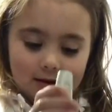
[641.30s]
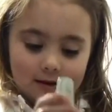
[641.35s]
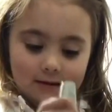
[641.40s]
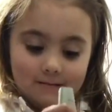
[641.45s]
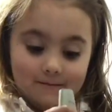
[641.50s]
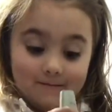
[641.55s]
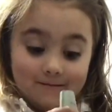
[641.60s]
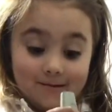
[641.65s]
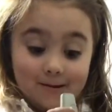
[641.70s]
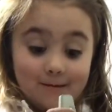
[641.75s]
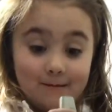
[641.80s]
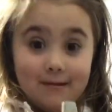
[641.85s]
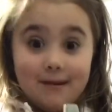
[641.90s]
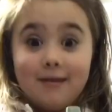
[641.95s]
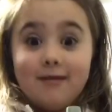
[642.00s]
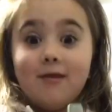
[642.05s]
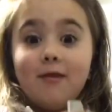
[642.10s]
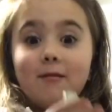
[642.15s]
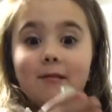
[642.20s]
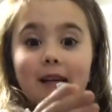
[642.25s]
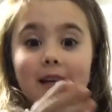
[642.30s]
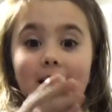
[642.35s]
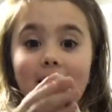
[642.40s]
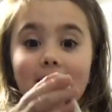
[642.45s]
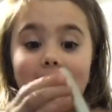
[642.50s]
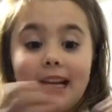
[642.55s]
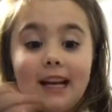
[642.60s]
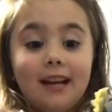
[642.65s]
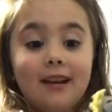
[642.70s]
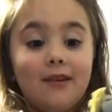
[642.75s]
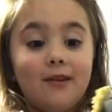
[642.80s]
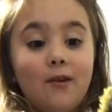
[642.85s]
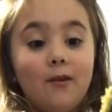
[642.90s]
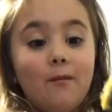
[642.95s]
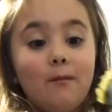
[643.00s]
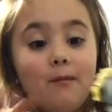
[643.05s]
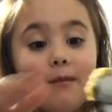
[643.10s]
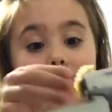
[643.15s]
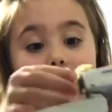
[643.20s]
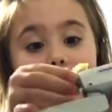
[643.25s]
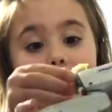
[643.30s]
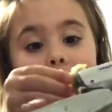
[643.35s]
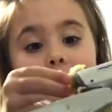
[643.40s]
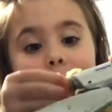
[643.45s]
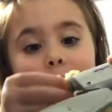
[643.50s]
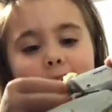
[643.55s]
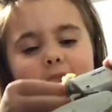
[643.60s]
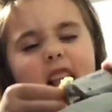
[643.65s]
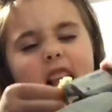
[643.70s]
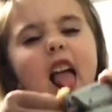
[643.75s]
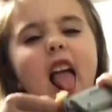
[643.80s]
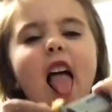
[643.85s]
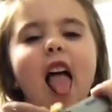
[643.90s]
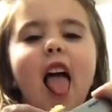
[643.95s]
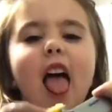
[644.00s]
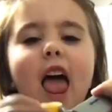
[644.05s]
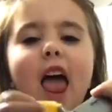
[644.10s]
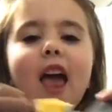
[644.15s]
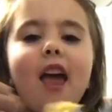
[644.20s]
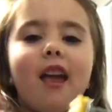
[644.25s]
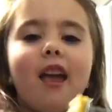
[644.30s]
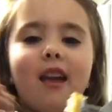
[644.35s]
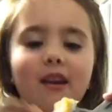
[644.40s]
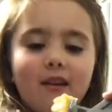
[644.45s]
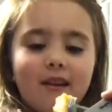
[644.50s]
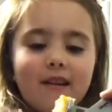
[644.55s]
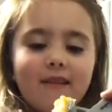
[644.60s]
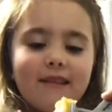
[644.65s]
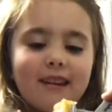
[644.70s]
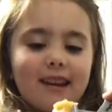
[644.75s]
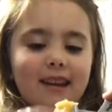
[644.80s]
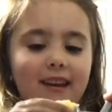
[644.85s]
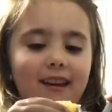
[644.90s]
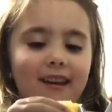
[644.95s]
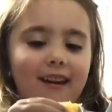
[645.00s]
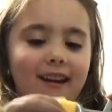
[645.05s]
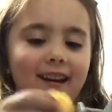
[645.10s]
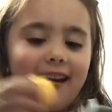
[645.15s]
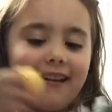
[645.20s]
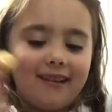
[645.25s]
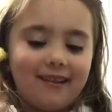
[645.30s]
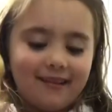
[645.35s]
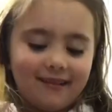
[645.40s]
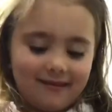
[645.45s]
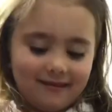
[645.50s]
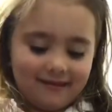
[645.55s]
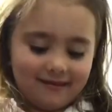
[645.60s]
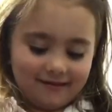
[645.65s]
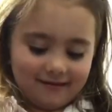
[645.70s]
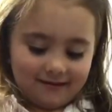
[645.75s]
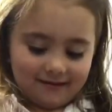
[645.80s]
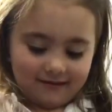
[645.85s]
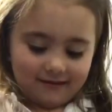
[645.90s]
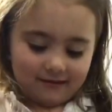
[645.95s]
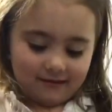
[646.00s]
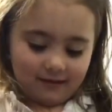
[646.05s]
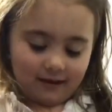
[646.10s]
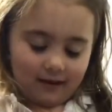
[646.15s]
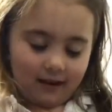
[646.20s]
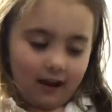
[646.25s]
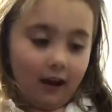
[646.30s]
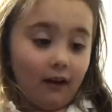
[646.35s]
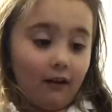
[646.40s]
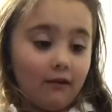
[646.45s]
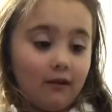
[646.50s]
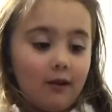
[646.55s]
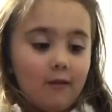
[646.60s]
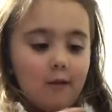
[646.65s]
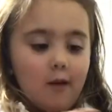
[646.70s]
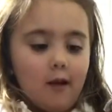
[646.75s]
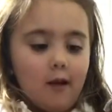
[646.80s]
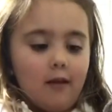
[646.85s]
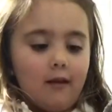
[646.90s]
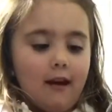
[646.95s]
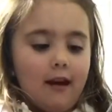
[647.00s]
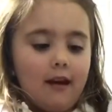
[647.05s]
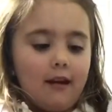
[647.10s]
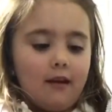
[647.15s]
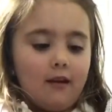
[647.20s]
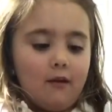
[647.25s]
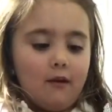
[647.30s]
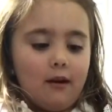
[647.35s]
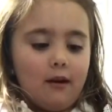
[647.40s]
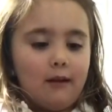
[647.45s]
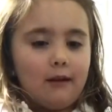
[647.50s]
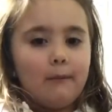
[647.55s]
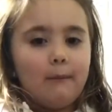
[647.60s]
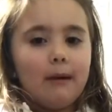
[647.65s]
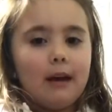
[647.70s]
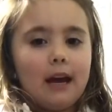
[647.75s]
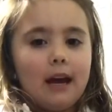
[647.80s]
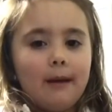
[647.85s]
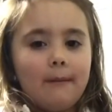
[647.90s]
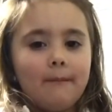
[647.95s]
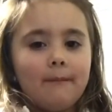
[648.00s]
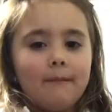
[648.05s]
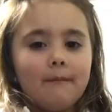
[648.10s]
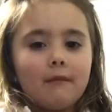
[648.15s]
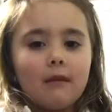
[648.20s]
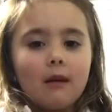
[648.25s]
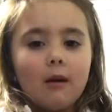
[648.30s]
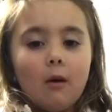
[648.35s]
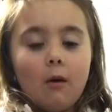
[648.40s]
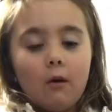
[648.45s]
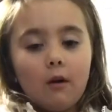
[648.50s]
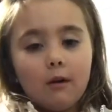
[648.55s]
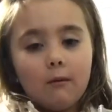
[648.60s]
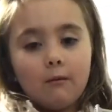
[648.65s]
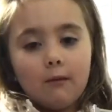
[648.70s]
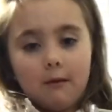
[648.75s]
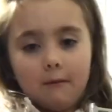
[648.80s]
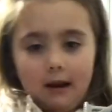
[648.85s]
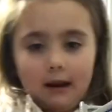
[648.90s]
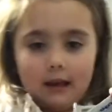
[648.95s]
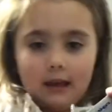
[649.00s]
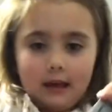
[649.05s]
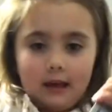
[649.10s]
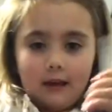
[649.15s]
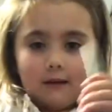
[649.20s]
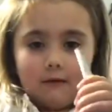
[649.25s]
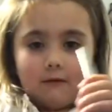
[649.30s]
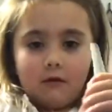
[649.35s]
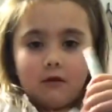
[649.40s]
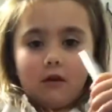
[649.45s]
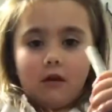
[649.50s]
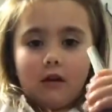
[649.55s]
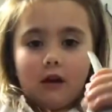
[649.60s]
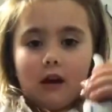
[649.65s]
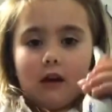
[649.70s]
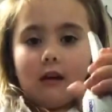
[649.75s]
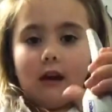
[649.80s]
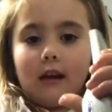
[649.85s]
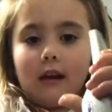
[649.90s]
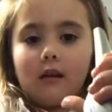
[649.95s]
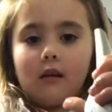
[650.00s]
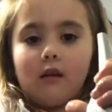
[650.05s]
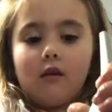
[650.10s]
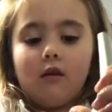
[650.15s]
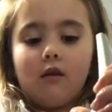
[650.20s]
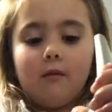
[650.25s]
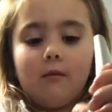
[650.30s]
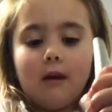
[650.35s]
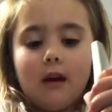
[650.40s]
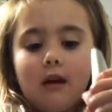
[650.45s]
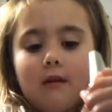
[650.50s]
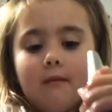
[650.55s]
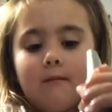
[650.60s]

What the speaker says: Well, I'm still making this, so blah, blah, blah. Who cares? I don't even like going to bed. Only when my TV's on, I like to go to bed.